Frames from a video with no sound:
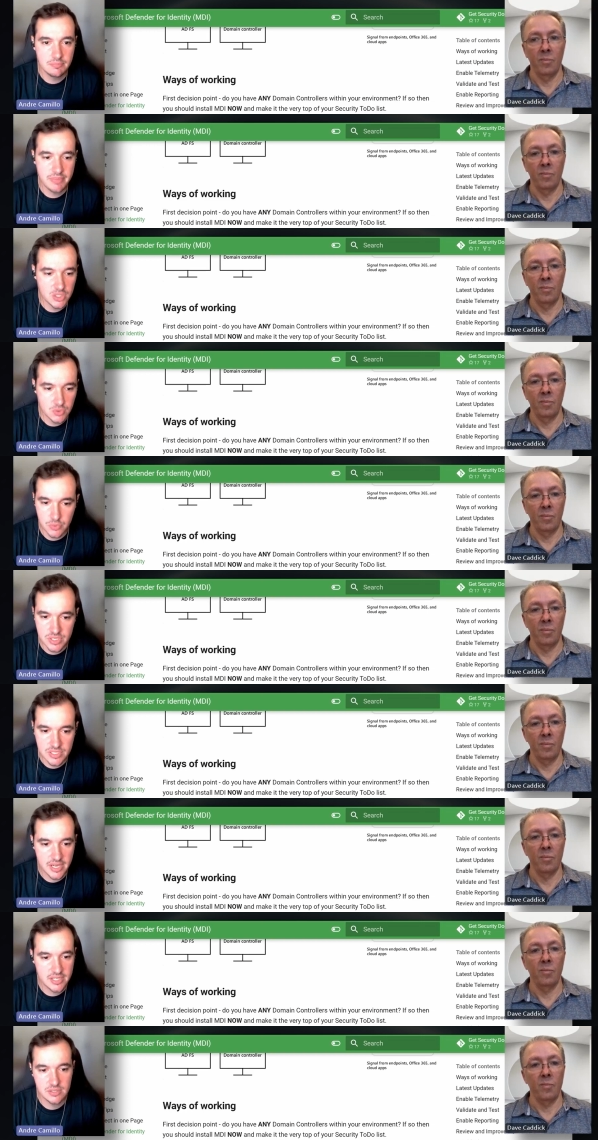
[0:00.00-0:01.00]
Speaker 1: password
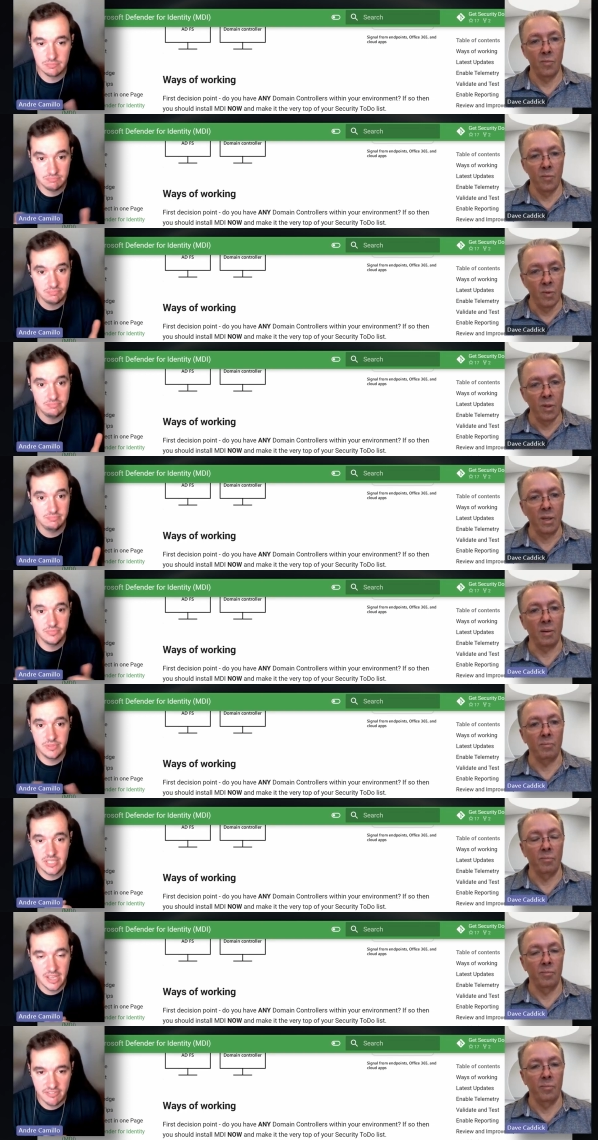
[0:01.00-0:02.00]
reset. So
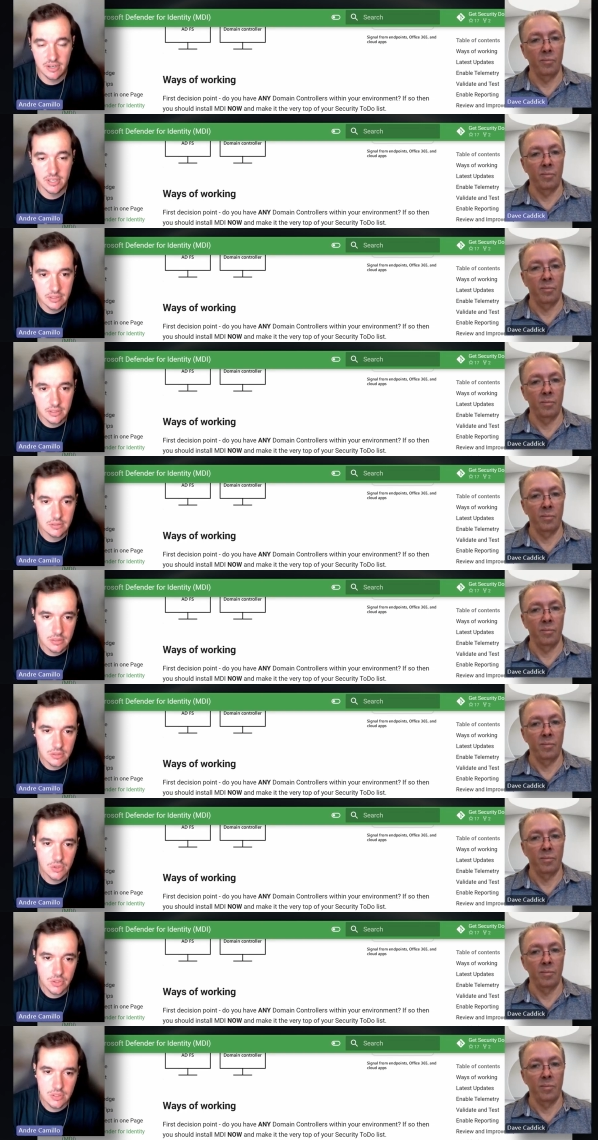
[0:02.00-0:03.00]
definitely a
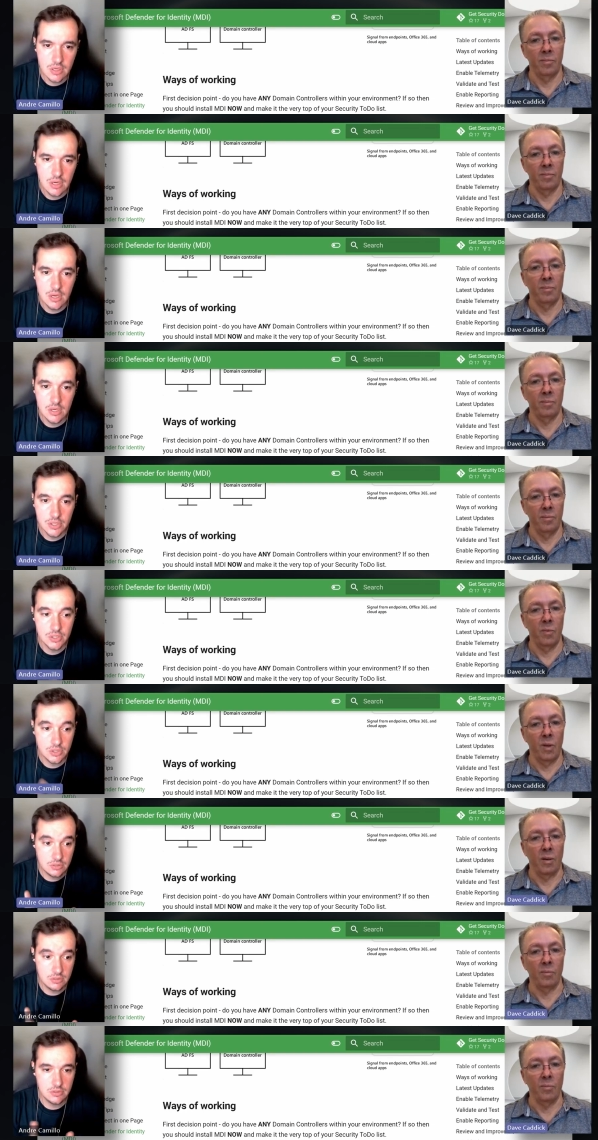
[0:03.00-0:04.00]
good
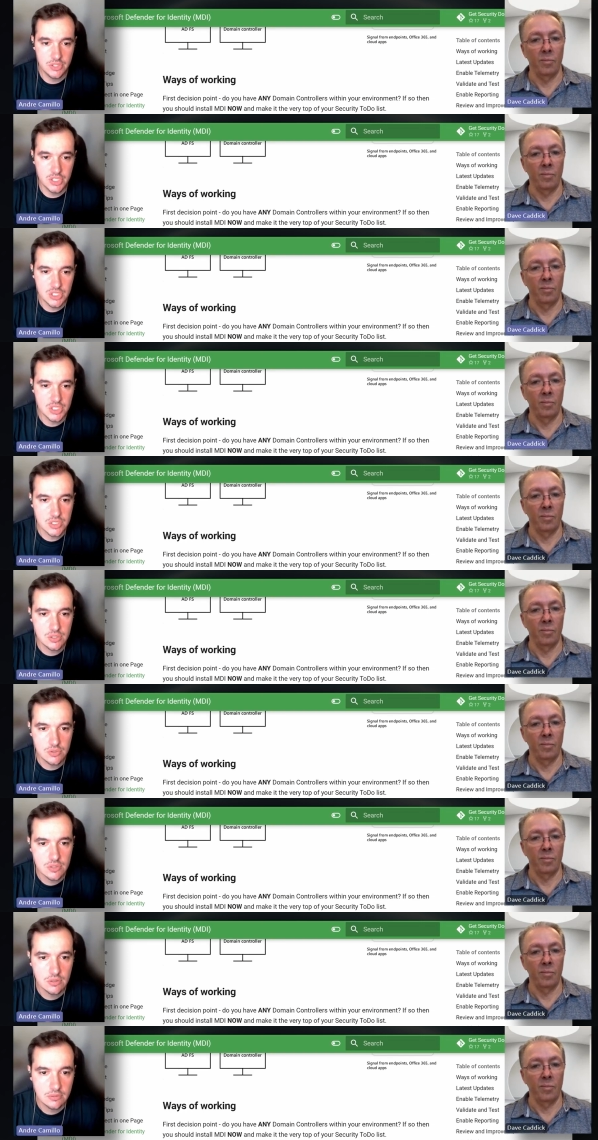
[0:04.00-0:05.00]
decision to do
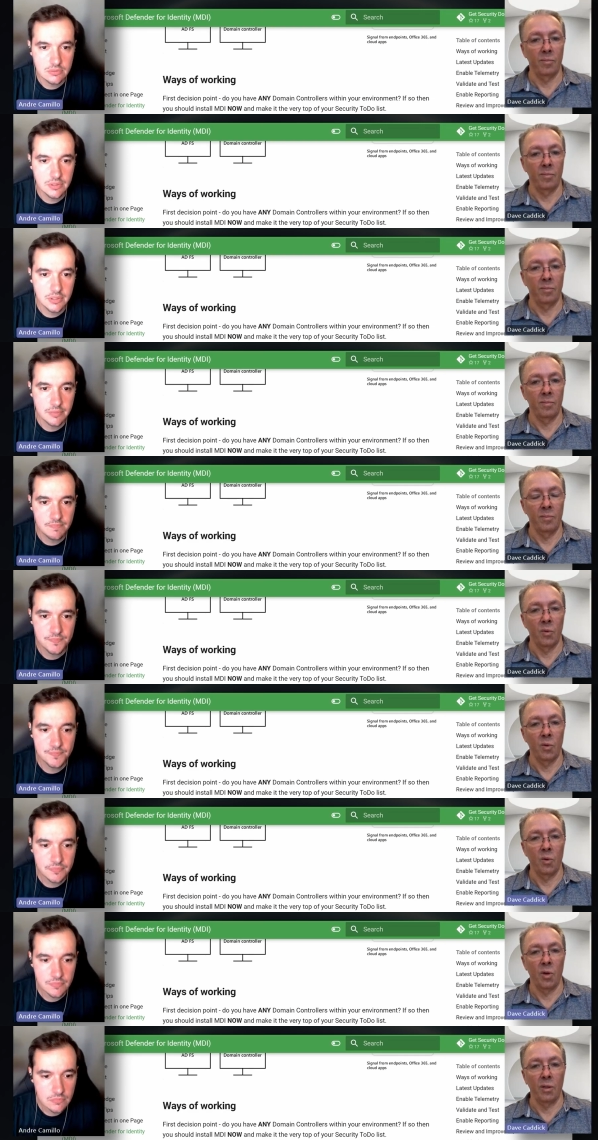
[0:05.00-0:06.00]
so, yeah.
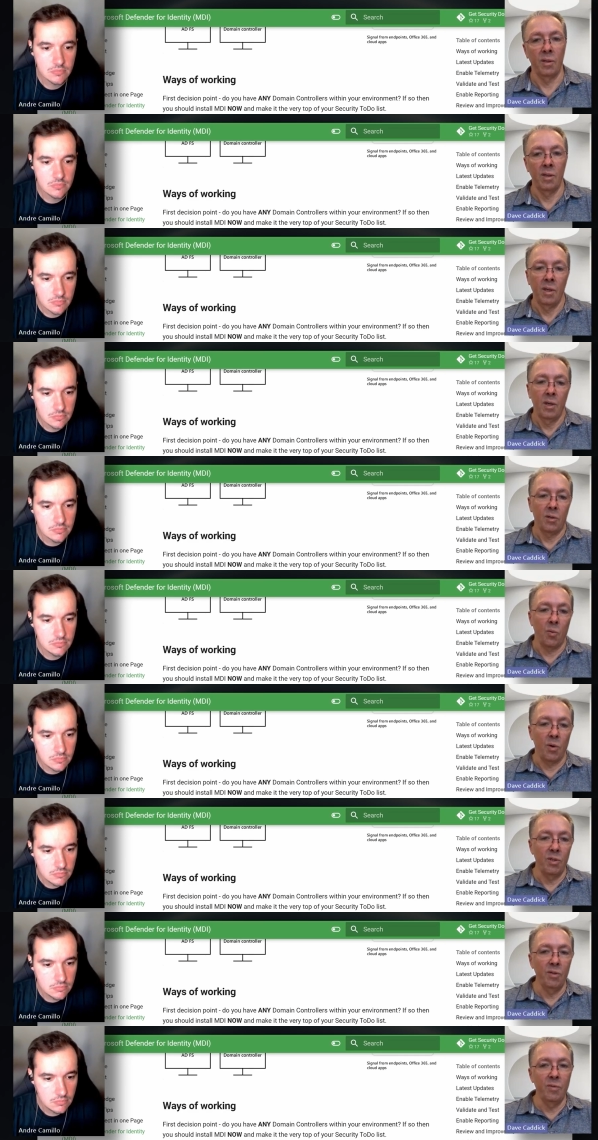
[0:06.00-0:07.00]
Speaker 2: All right. So
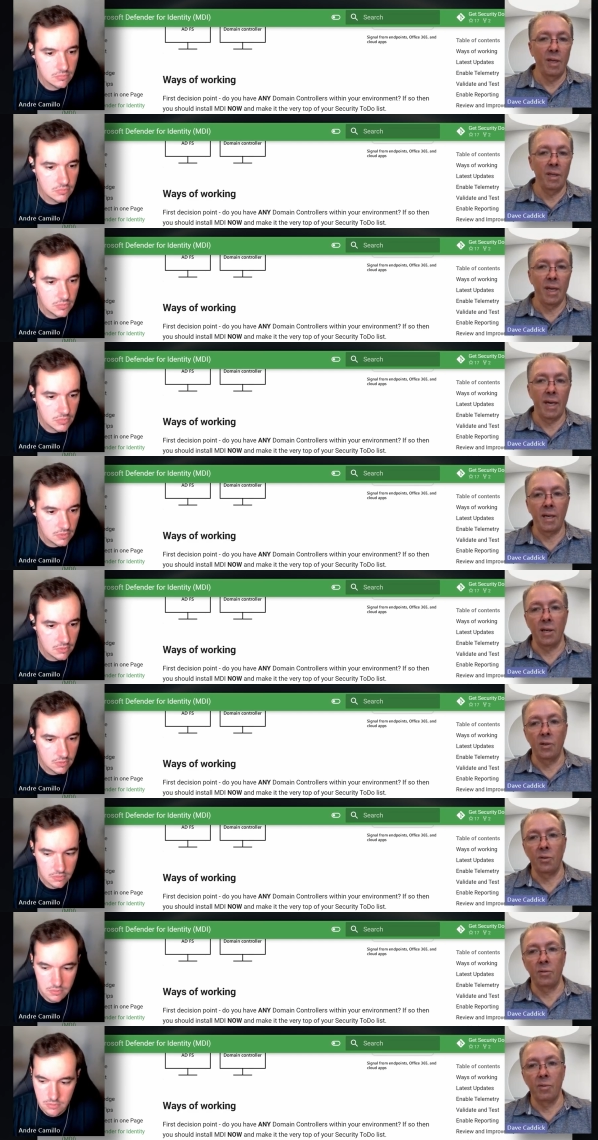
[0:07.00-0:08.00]
once you've done that,
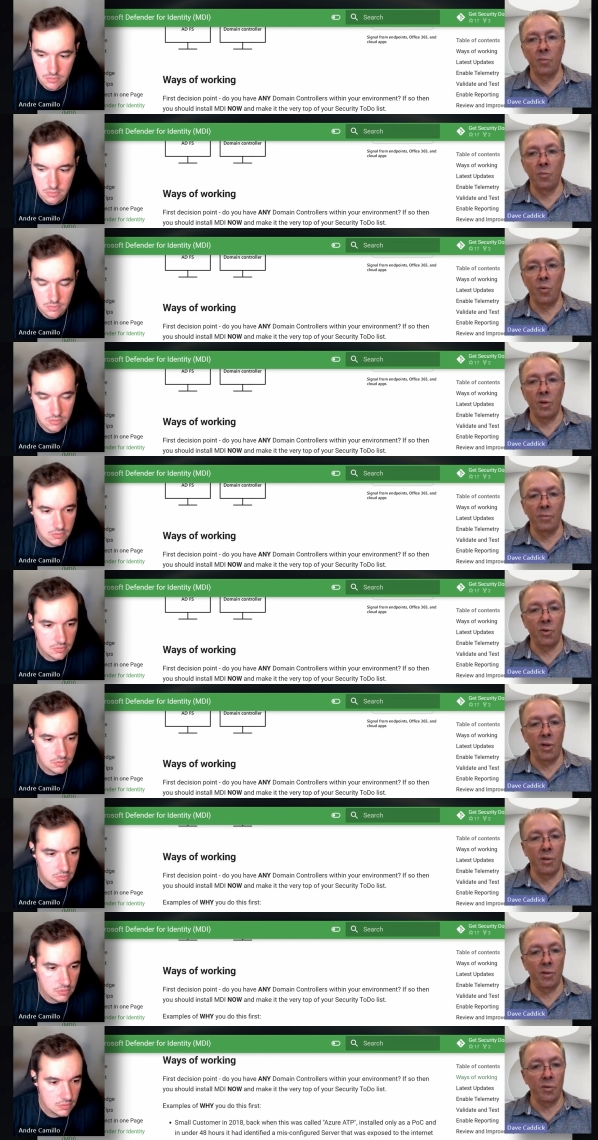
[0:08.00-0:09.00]
and look, what I've
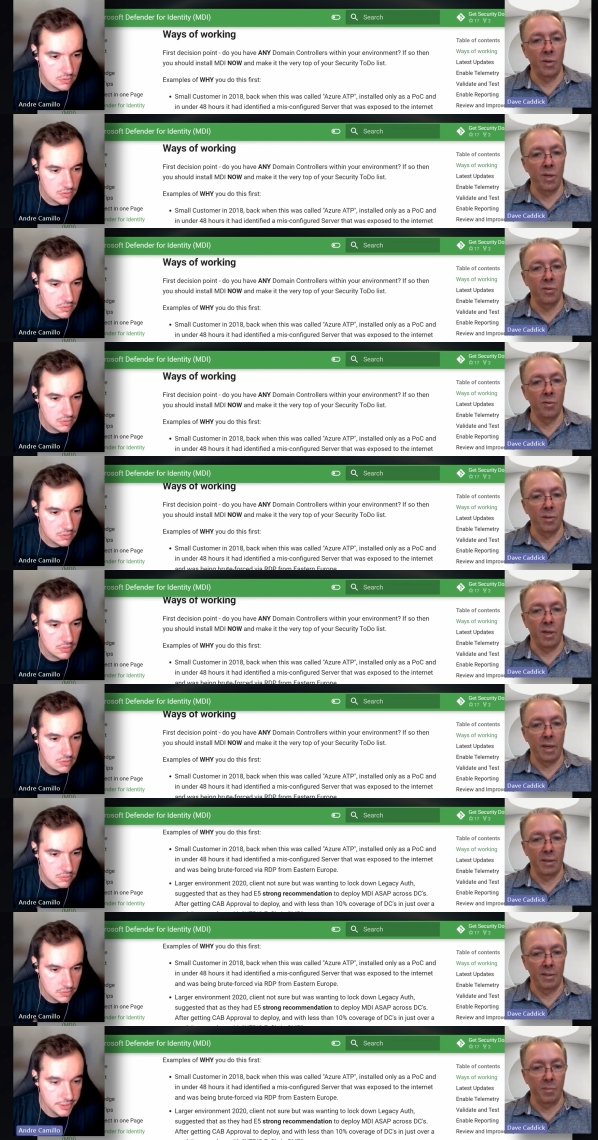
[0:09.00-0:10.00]
tried to do here is
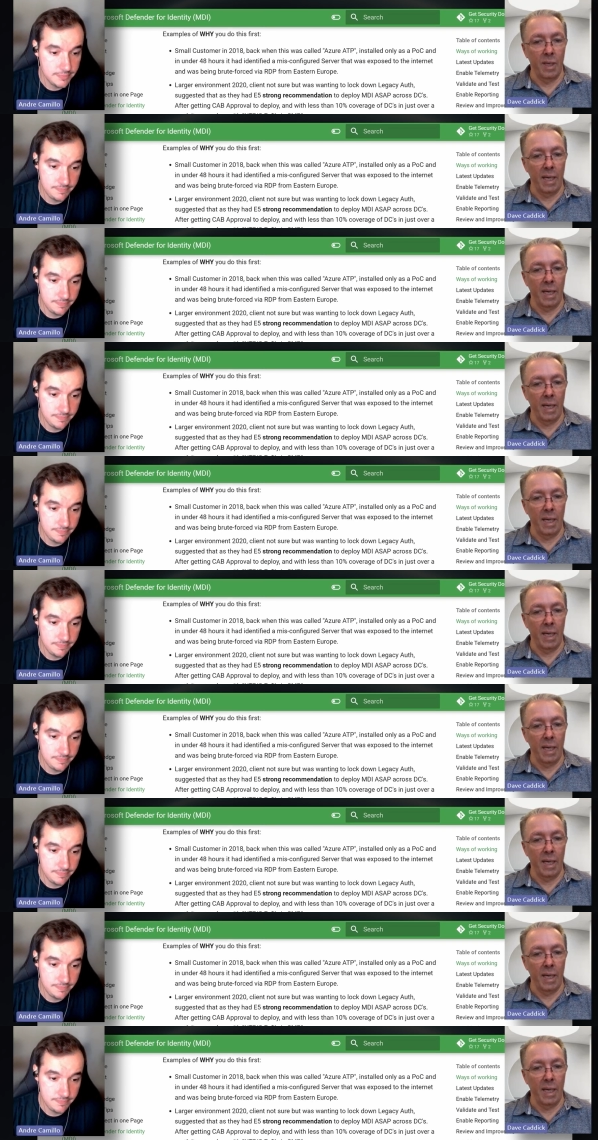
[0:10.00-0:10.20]
like some